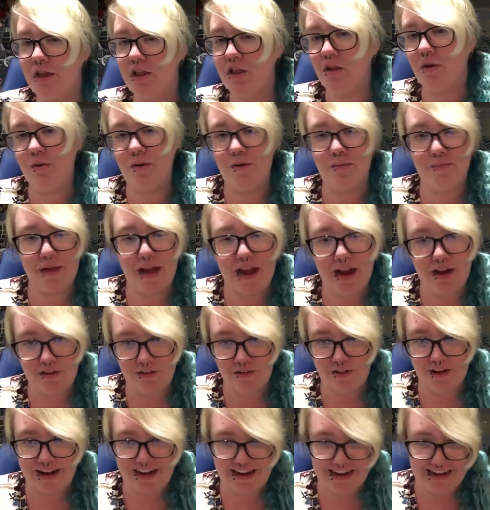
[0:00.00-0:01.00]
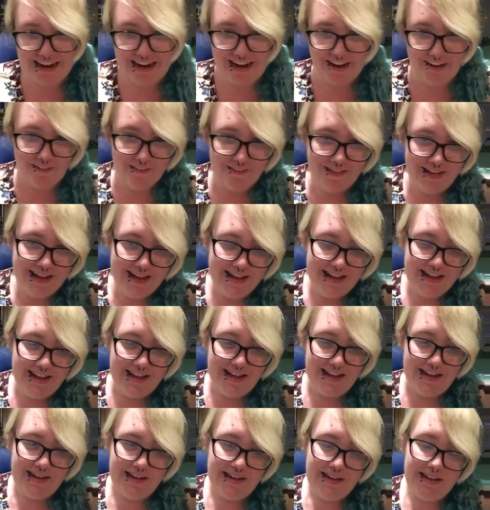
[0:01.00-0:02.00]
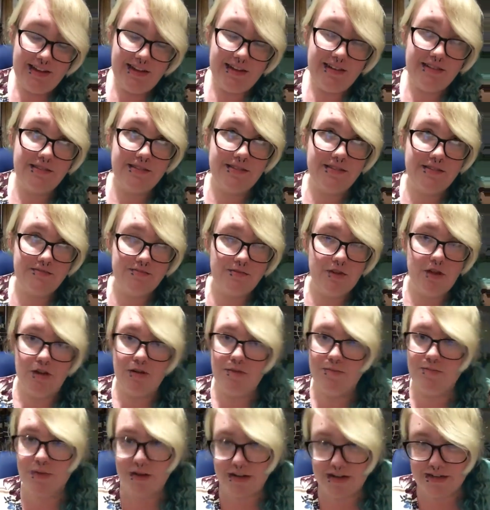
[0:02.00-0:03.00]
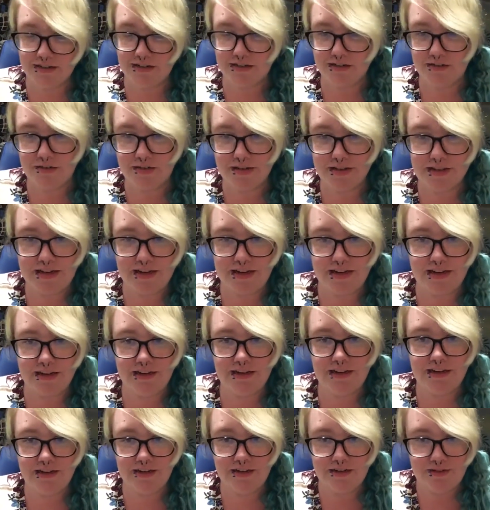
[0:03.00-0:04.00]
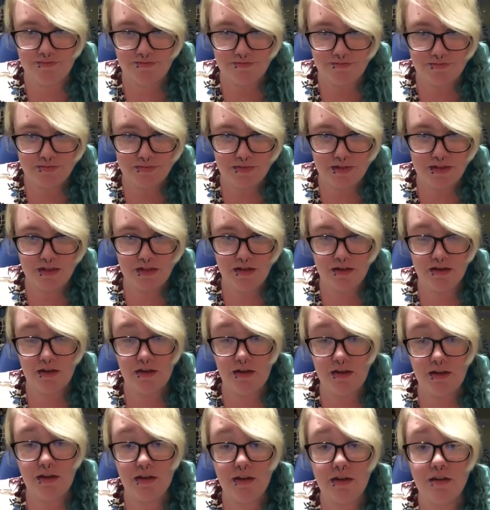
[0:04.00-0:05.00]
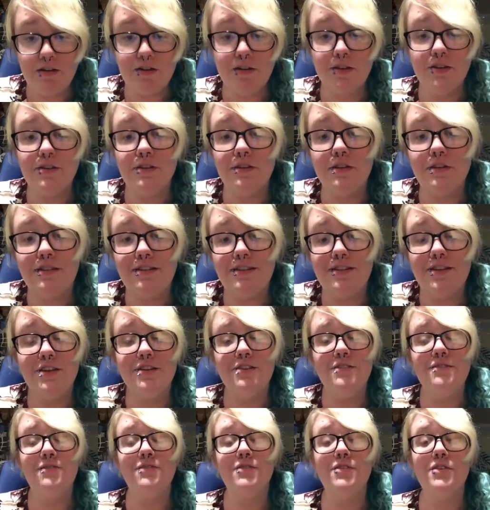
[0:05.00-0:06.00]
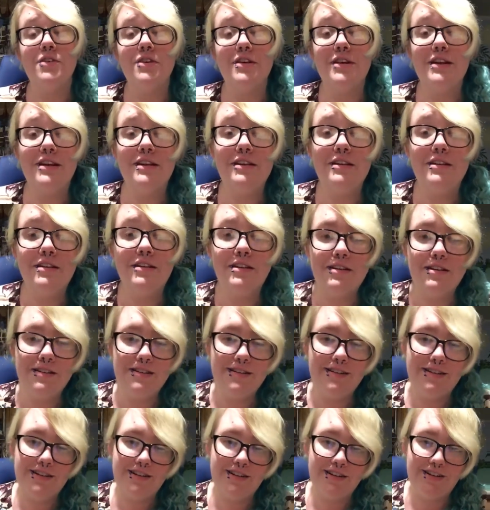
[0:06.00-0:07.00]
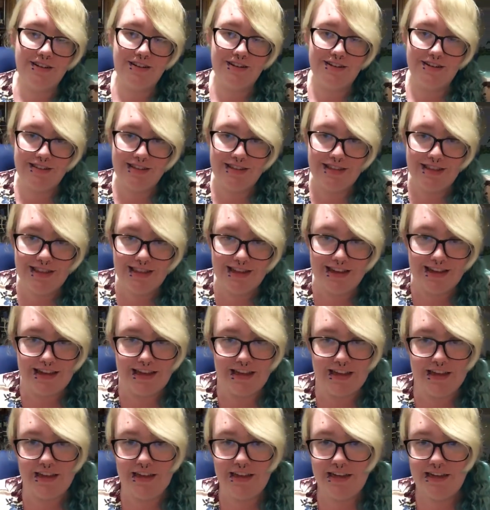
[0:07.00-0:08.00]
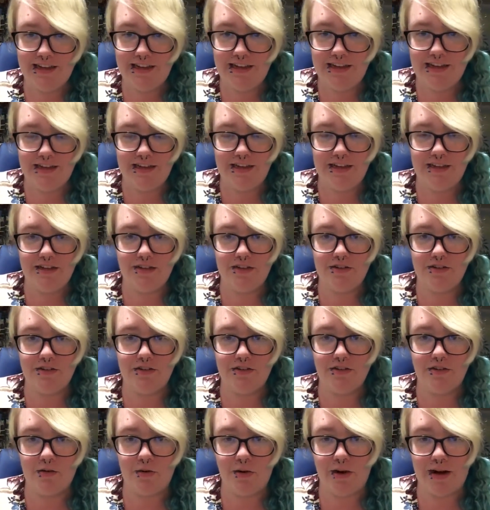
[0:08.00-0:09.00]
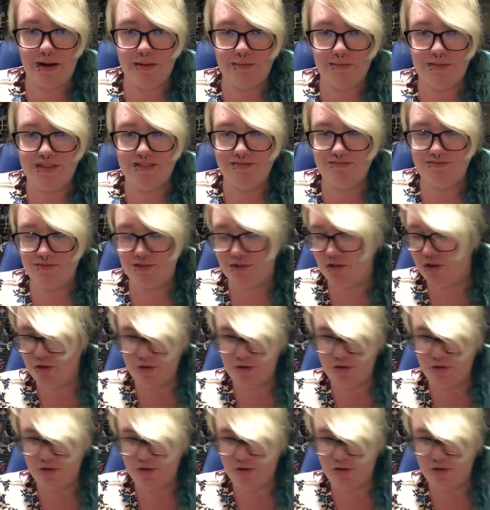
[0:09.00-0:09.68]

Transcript: lower back right now, and it's pregnancy related. Oh, you're in Florida? Oh, lucky. No quabs. No